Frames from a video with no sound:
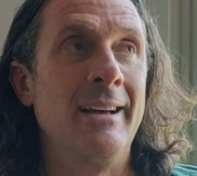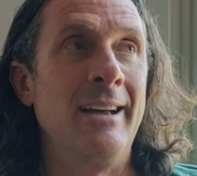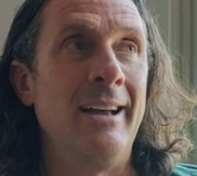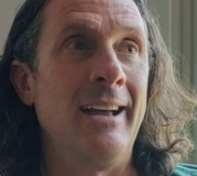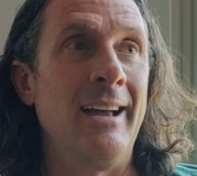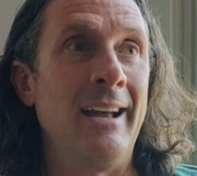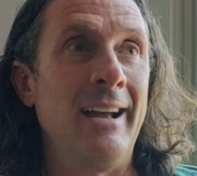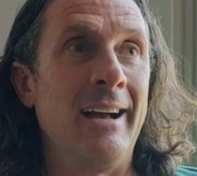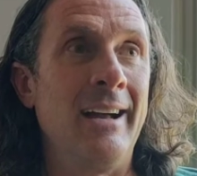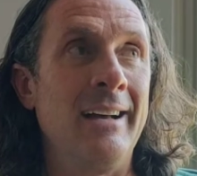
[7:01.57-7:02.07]

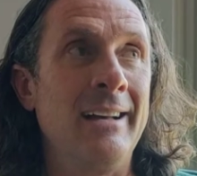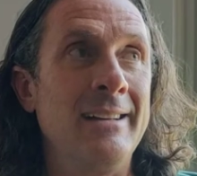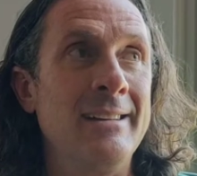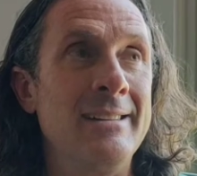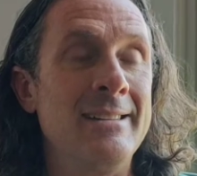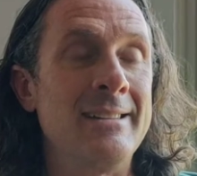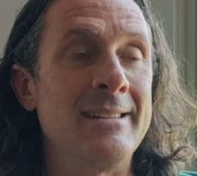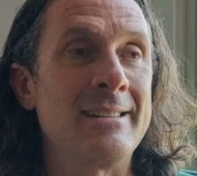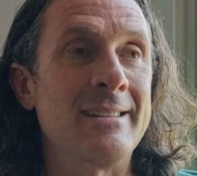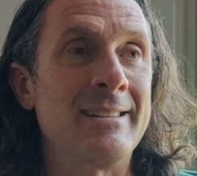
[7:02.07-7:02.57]

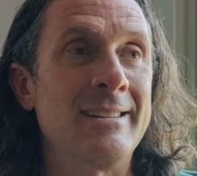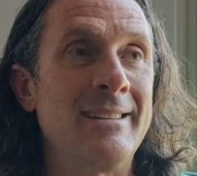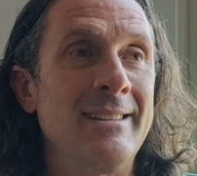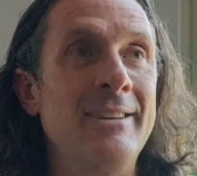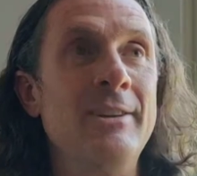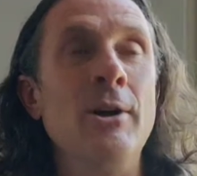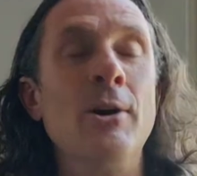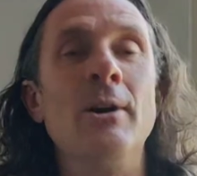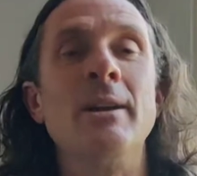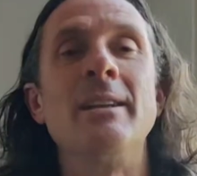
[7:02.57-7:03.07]
And,
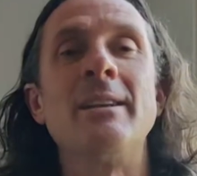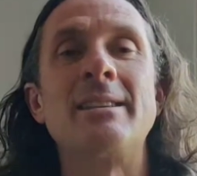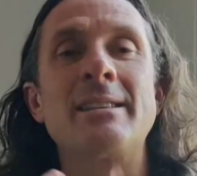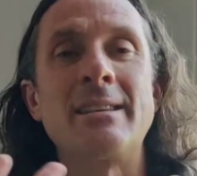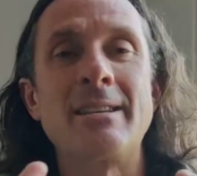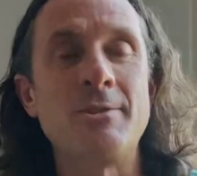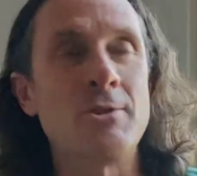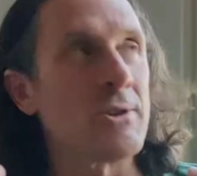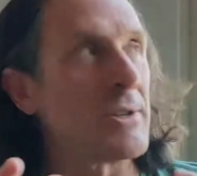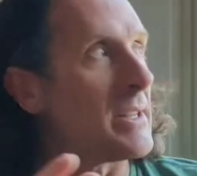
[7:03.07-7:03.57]
and it's
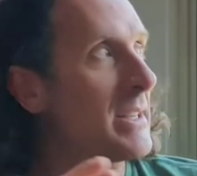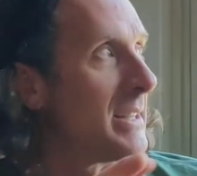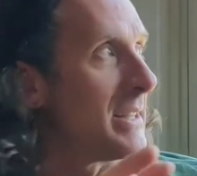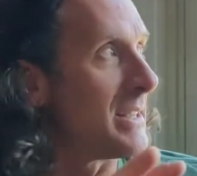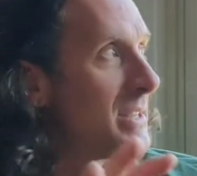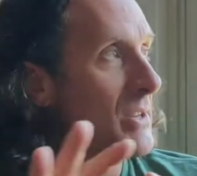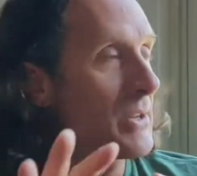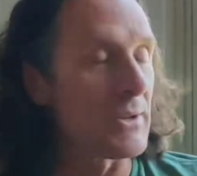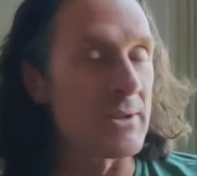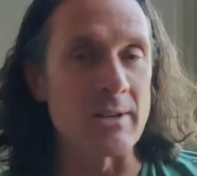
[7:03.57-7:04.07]
interesting.
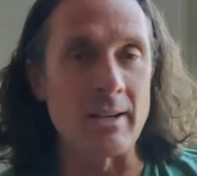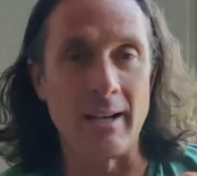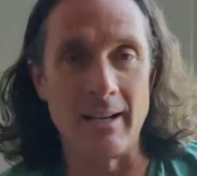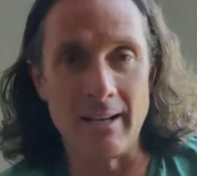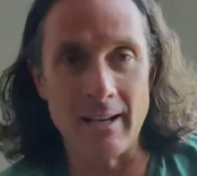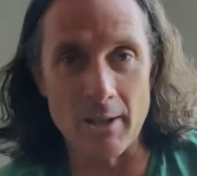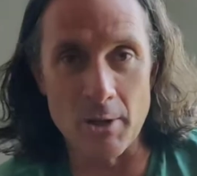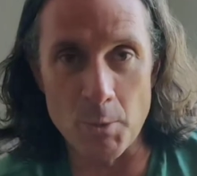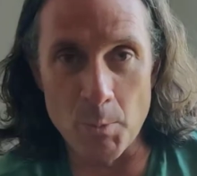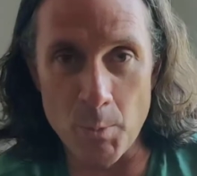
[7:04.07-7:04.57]
This is
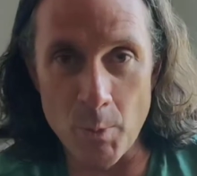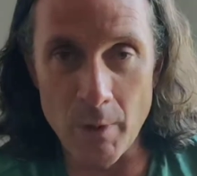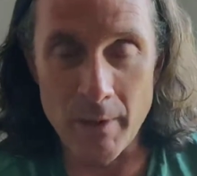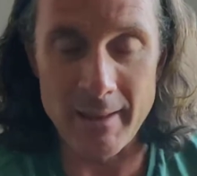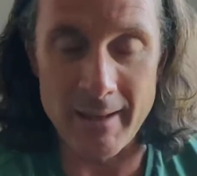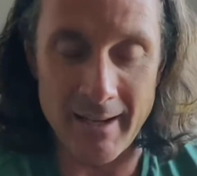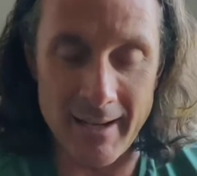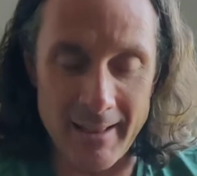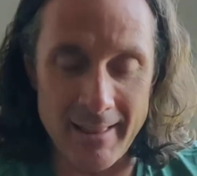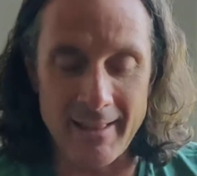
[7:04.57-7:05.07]
another
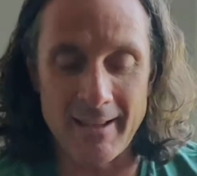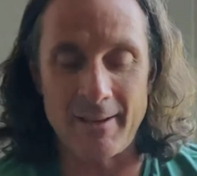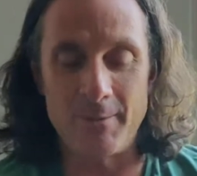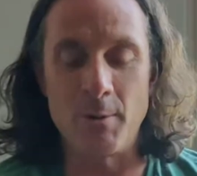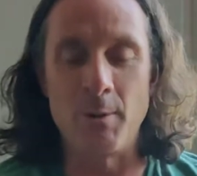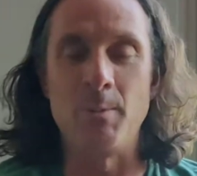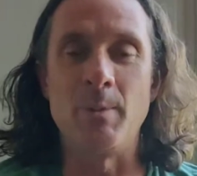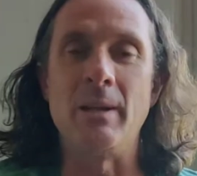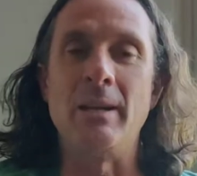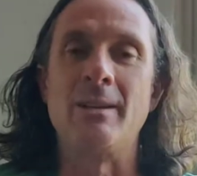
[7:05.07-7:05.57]
point that I thought
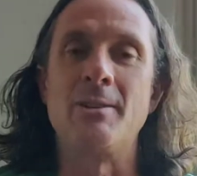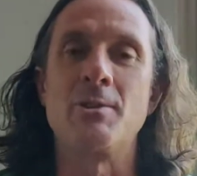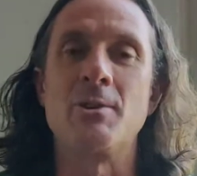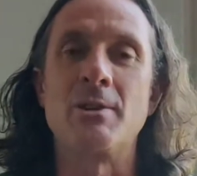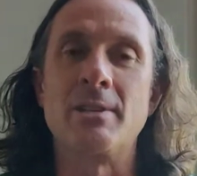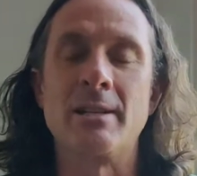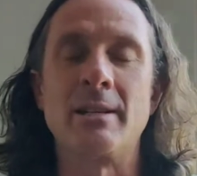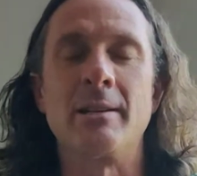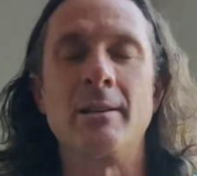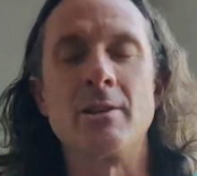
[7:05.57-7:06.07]
would be
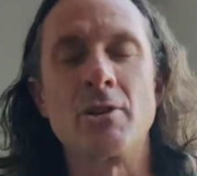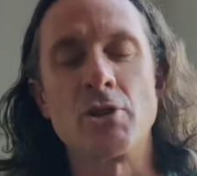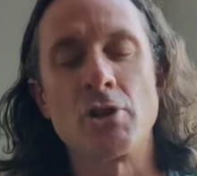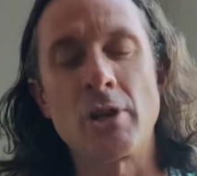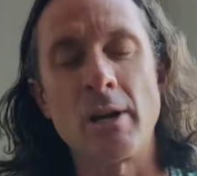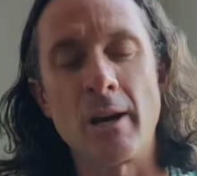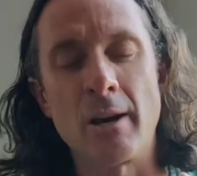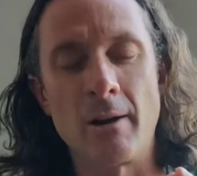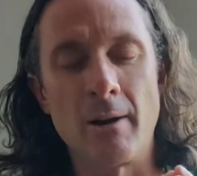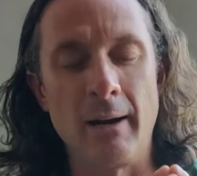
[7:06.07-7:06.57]
interesting to
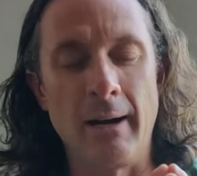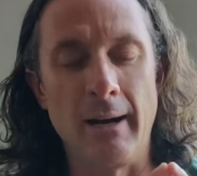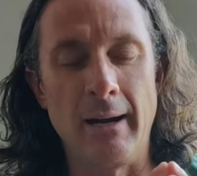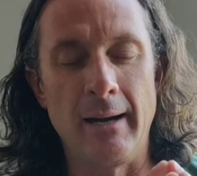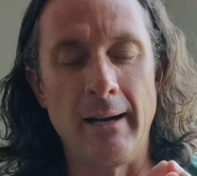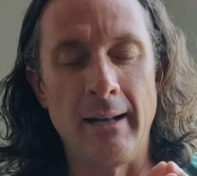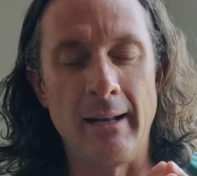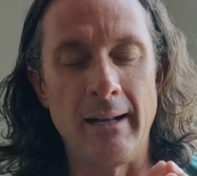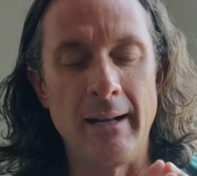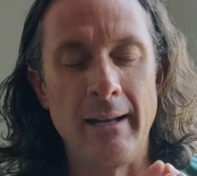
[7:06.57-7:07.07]
share
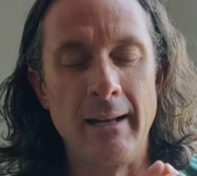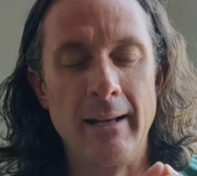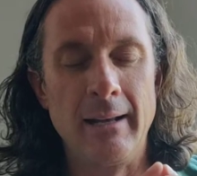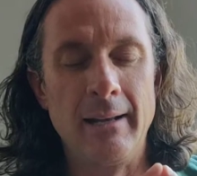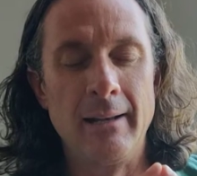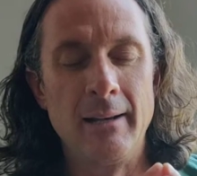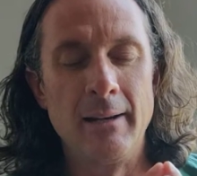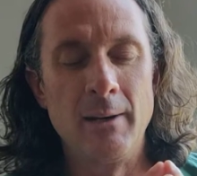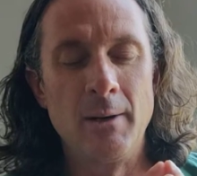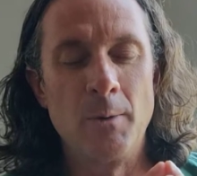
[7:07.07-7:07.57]
in it,
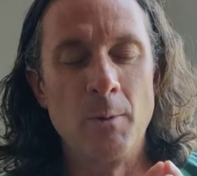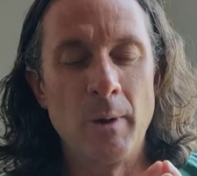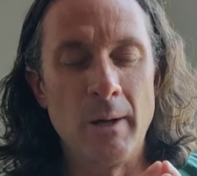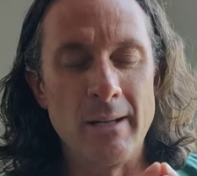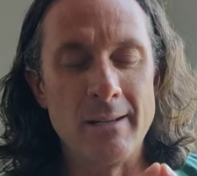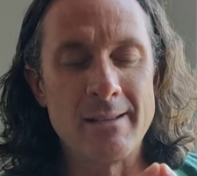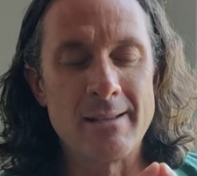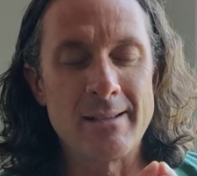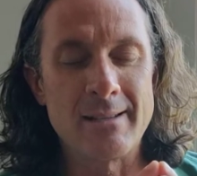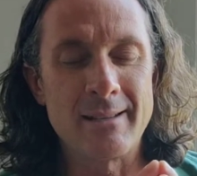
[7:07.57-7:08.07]

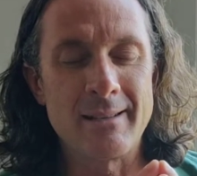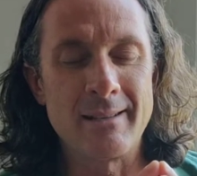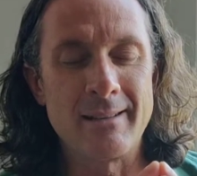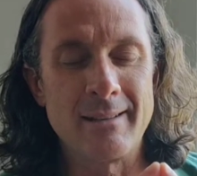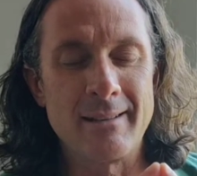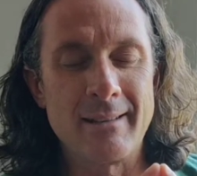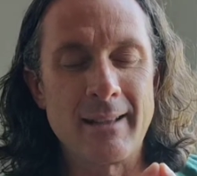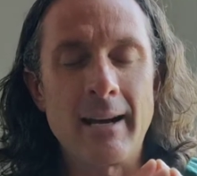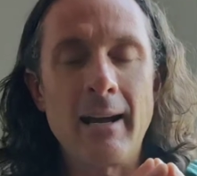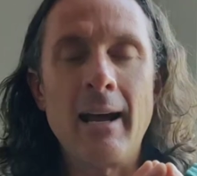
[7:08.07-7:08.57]
was
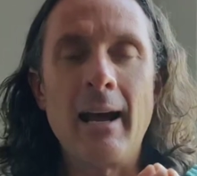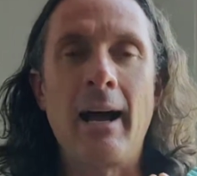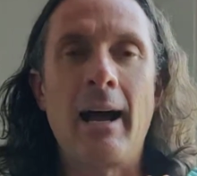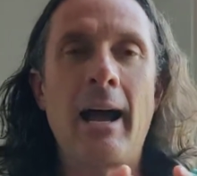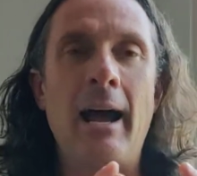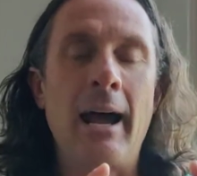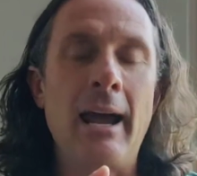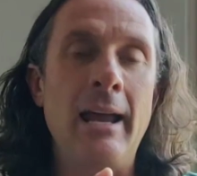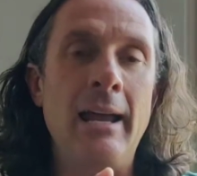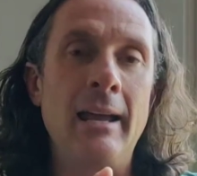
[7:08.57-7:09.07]
that
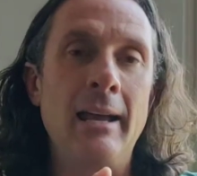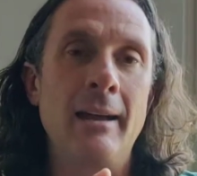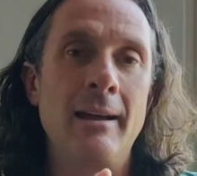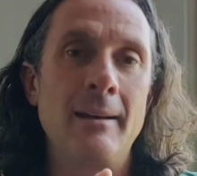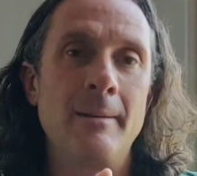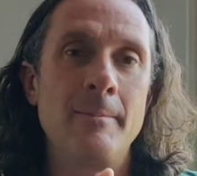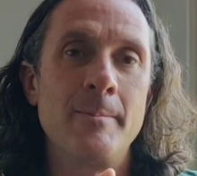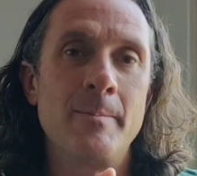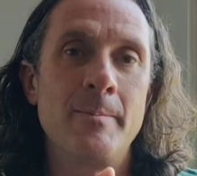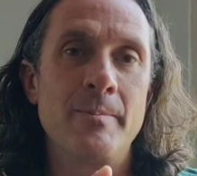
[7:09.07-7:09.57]
I
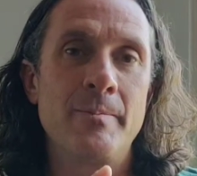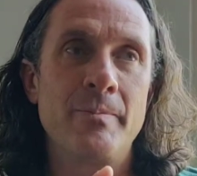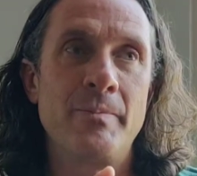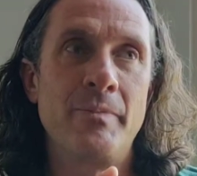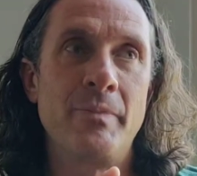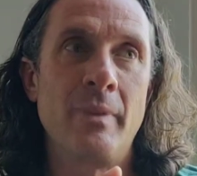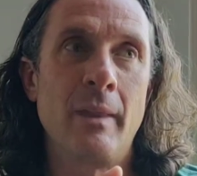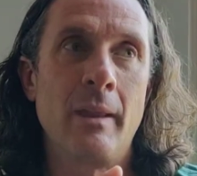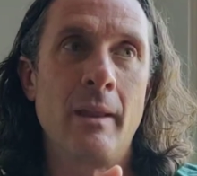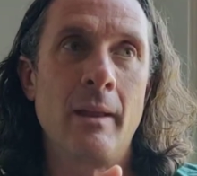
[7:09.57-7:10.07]

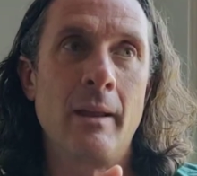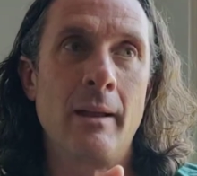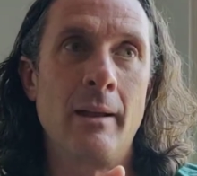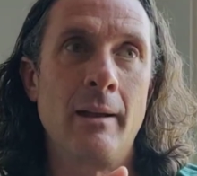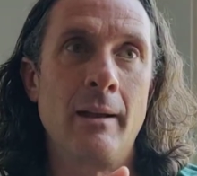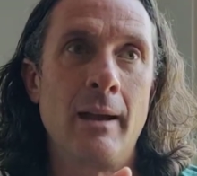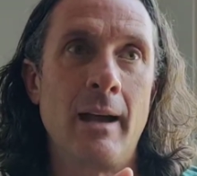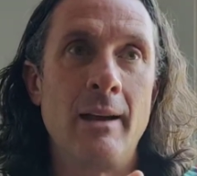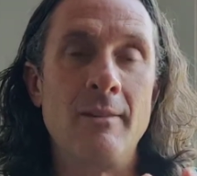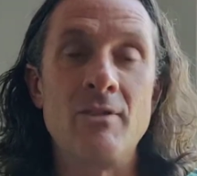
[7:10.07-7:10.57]

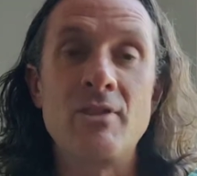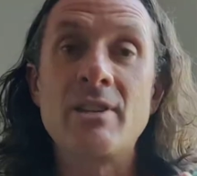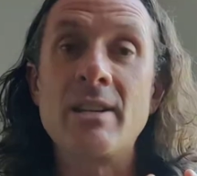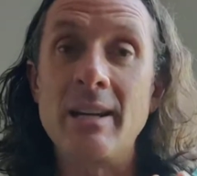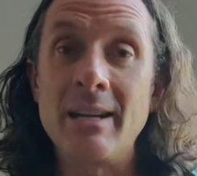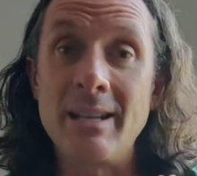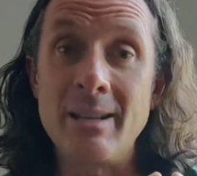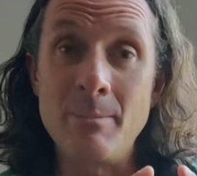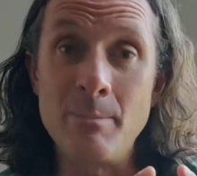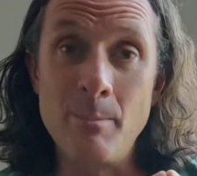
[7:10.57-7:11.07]
have
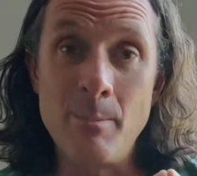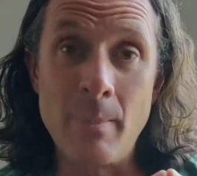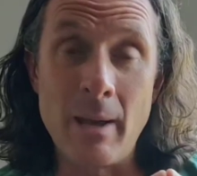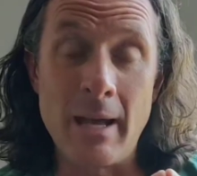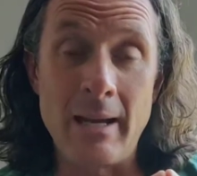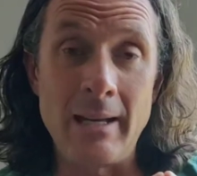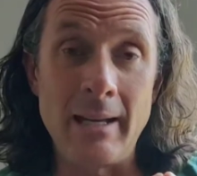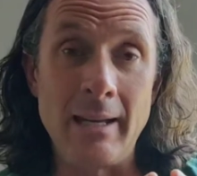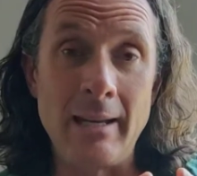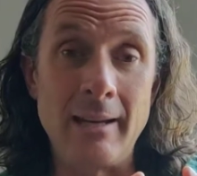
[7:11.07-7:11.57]
studied
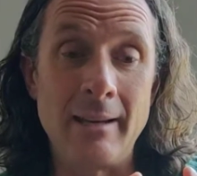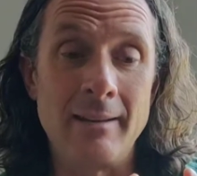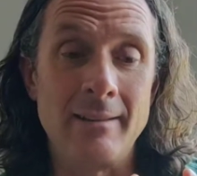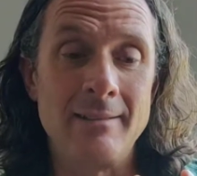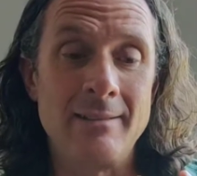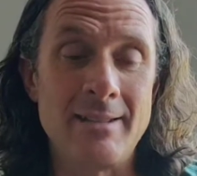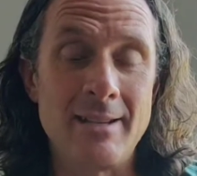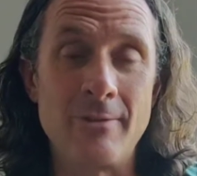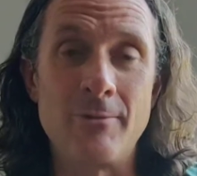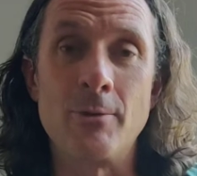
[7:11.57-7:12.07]
many
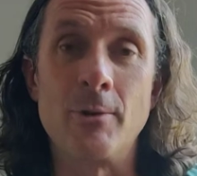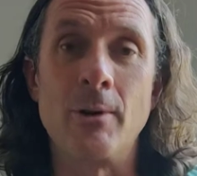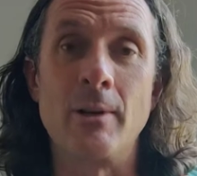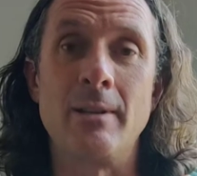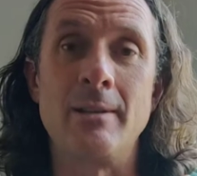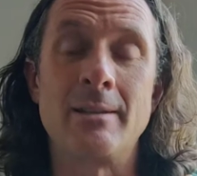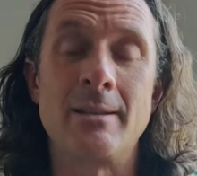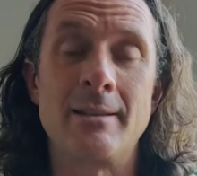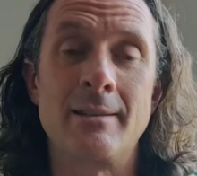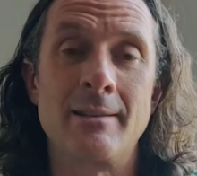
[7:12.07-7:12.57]

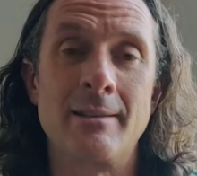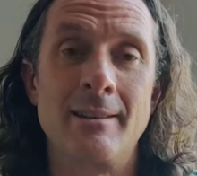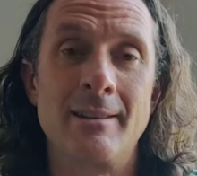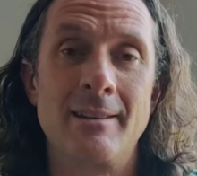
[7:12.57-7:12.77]
different